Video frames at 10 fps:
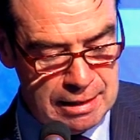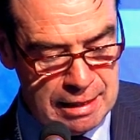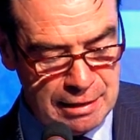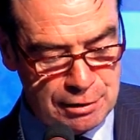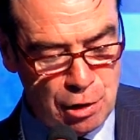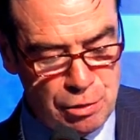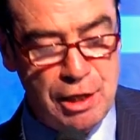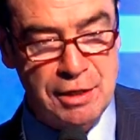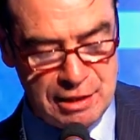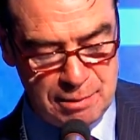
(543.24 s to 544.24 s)
In the 2
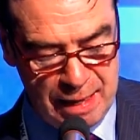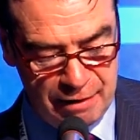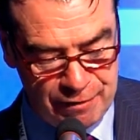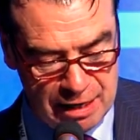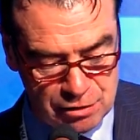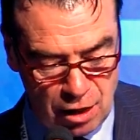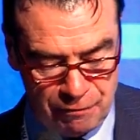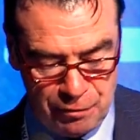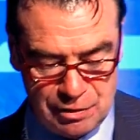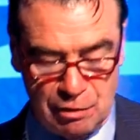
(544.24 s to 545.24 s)
years since Belfast
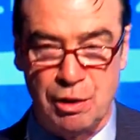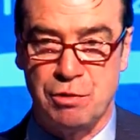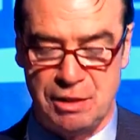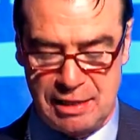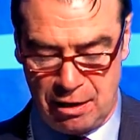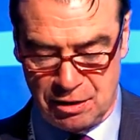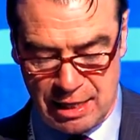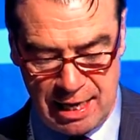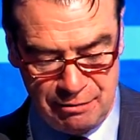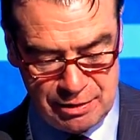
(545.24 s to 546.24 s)
Conference, at which we set
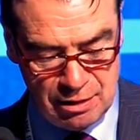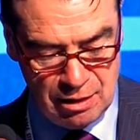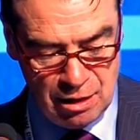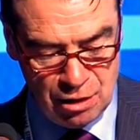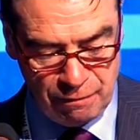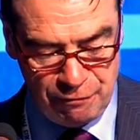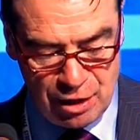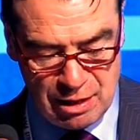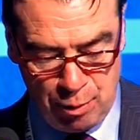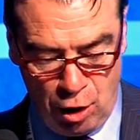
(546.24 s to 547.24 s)
ourselves some
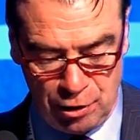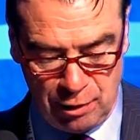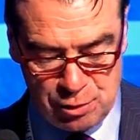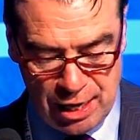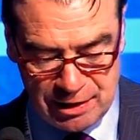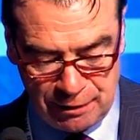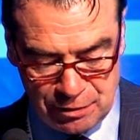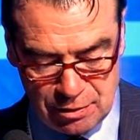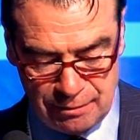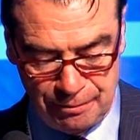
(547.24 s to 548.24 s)
very important
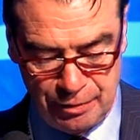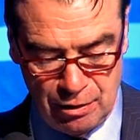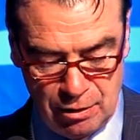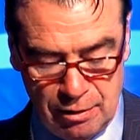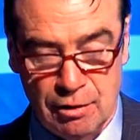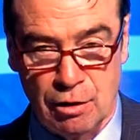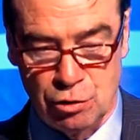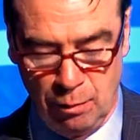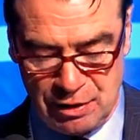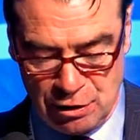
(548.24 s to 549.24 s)
objectives,
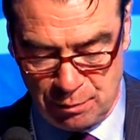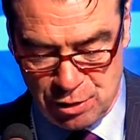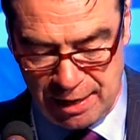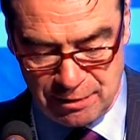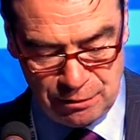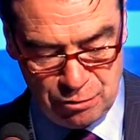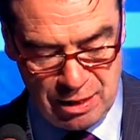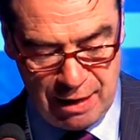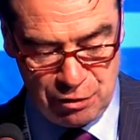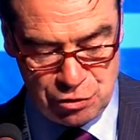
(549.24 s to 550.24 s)
some of these objectives we
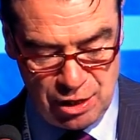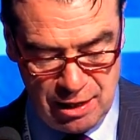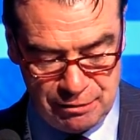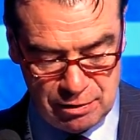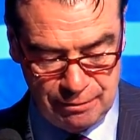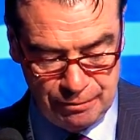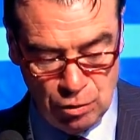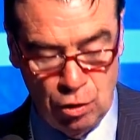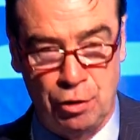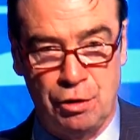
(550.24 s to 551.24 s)
have achieved,
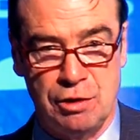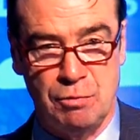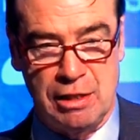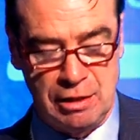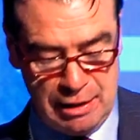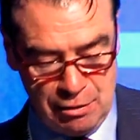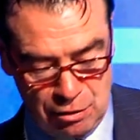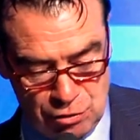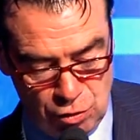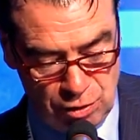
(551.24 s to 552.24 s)
others we continue to
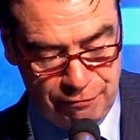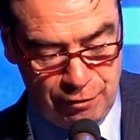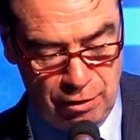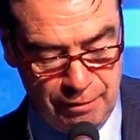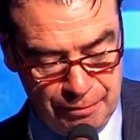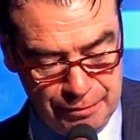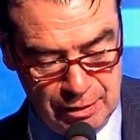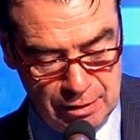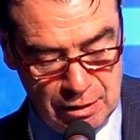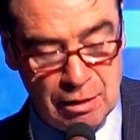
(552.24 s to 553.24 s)
struggle for,
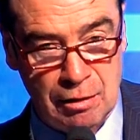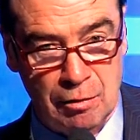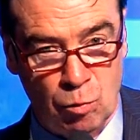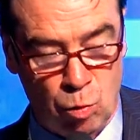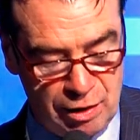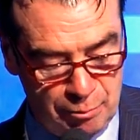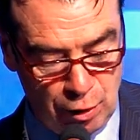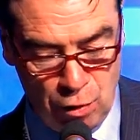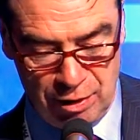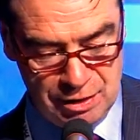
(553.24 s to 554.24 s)
work in
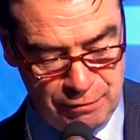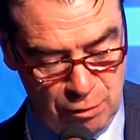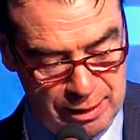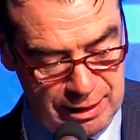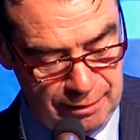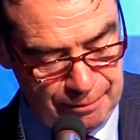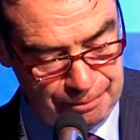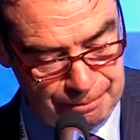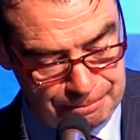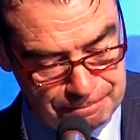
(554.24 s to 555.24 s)
progress if you will.
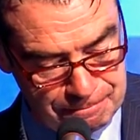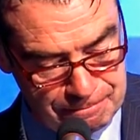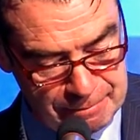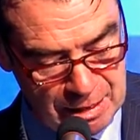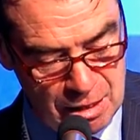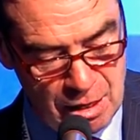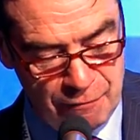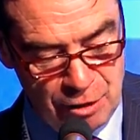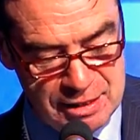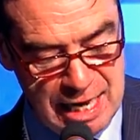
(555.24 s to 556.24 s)

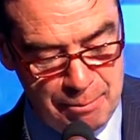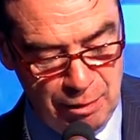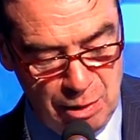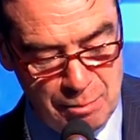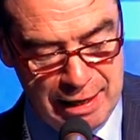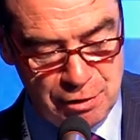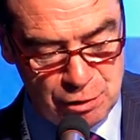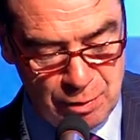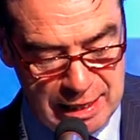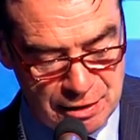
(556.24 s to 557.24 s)
For example, we managed to
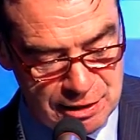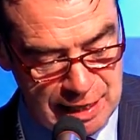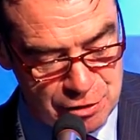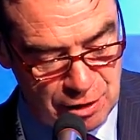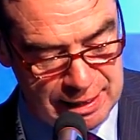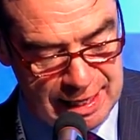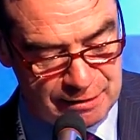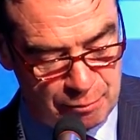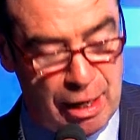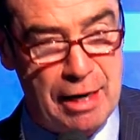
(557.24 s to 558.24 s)
win legislation on
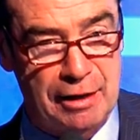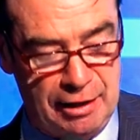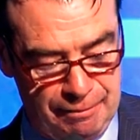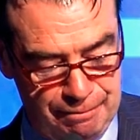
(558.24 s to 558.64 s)
collective bargaining.